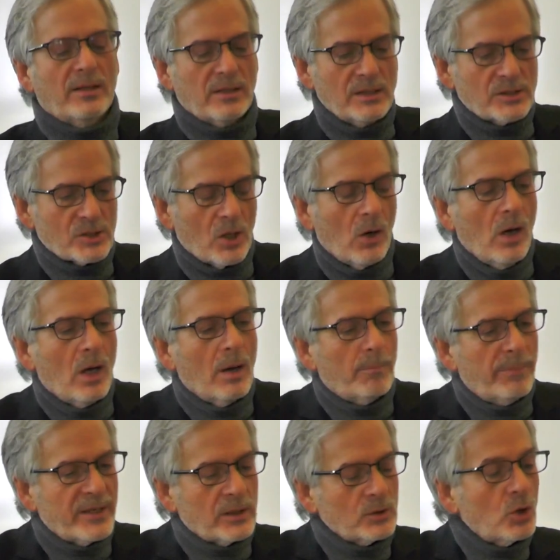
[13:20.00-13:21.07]
I think so.
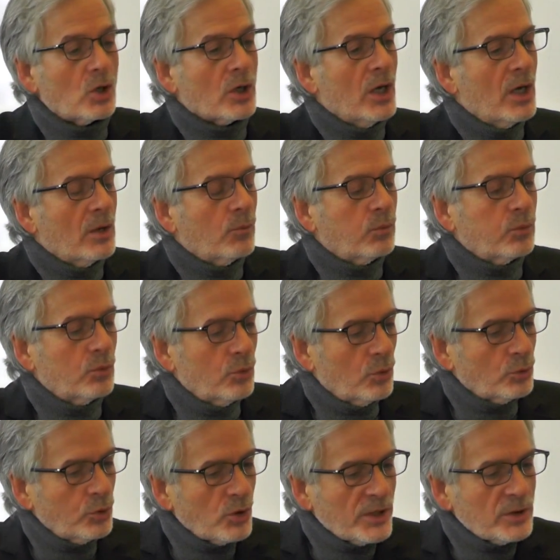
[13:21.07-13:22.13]
Because
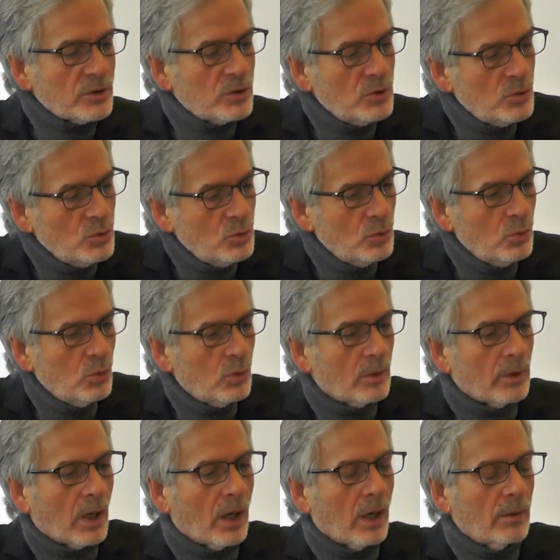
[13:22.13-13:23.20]
look at the new
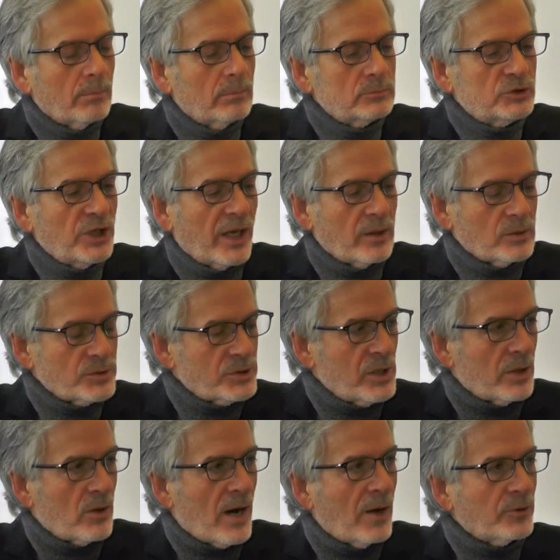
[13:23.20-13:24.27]
channels
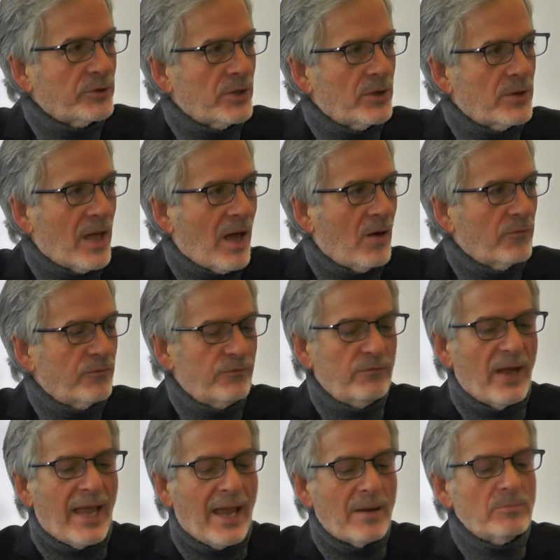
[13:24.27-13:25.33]
that are out there now
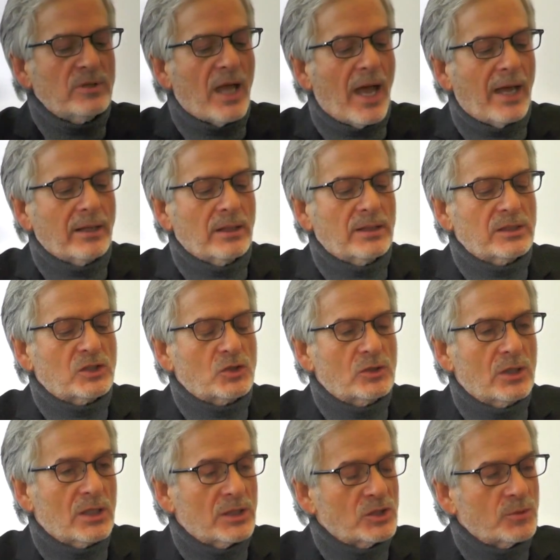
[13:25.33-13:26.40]
aimed at
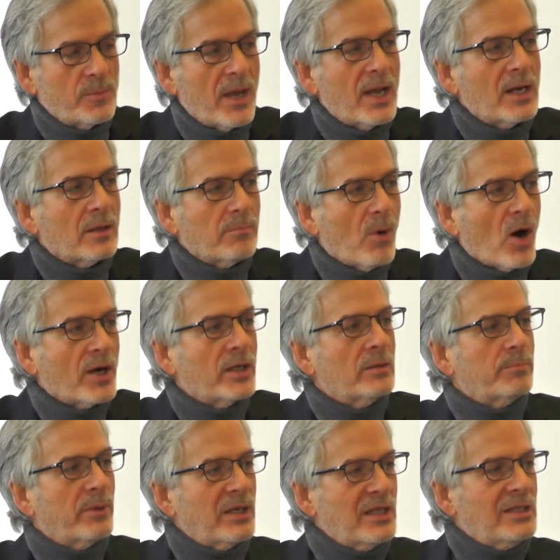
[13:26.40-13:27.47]
the Hispanic
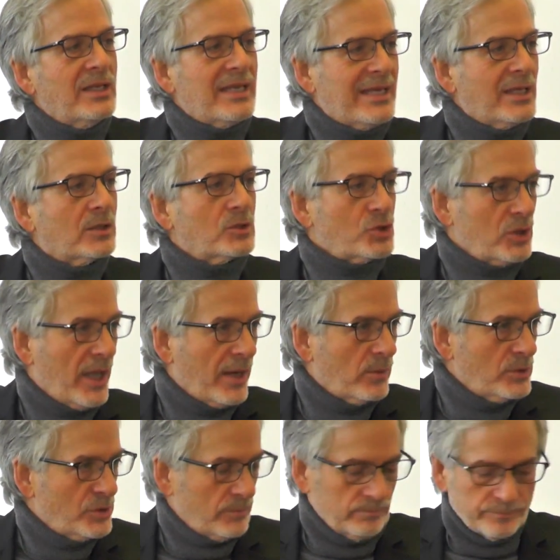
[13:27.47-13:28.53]
market, but in the English
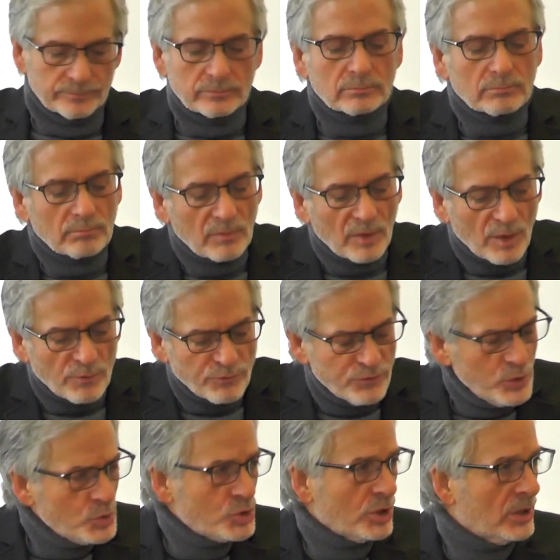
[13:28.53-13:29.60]
language.
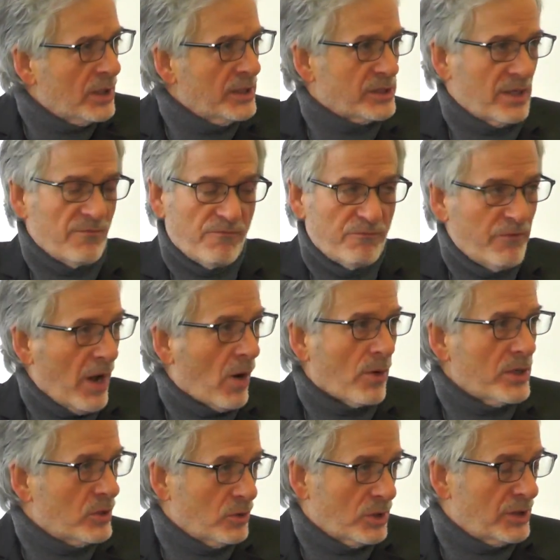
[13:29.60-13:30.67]
Fusion is a
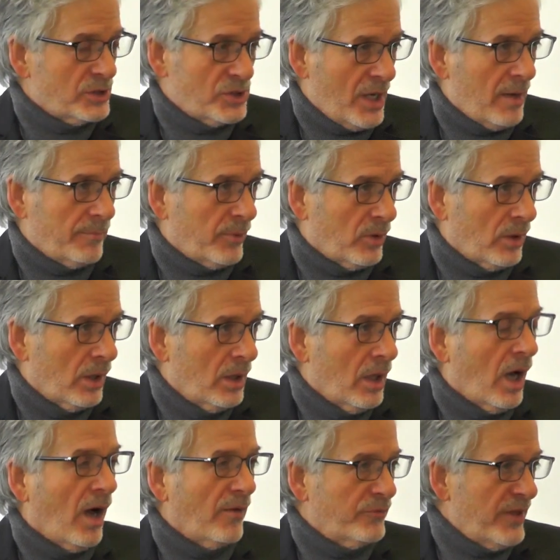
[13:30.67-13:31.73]
very good example
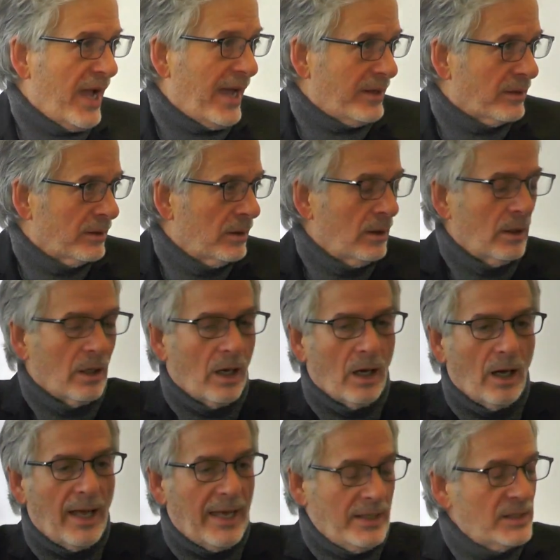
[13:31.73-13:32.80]
of that,
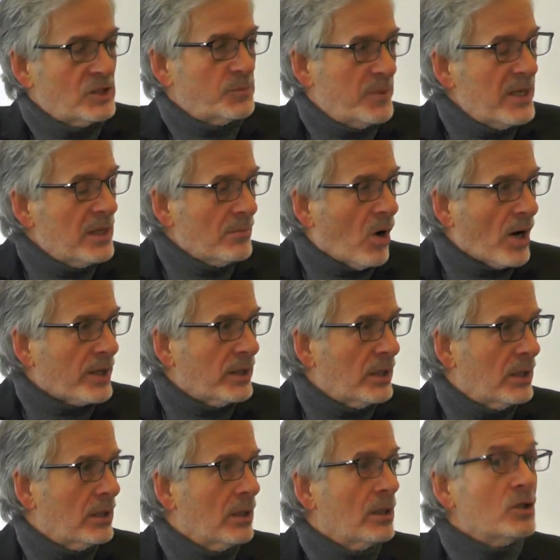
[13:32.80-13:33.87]
and it's being
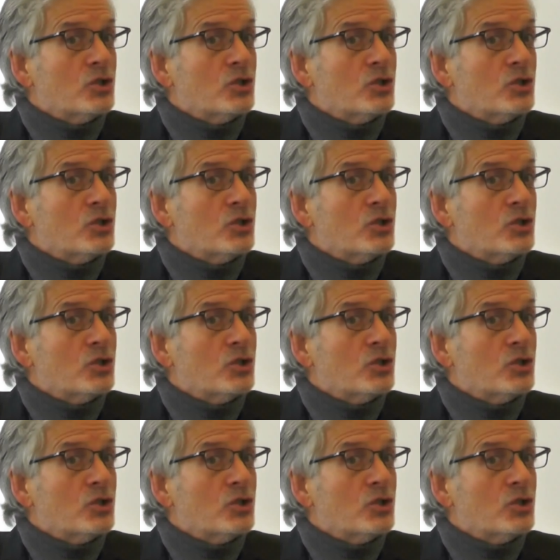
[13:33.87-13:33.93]
marketed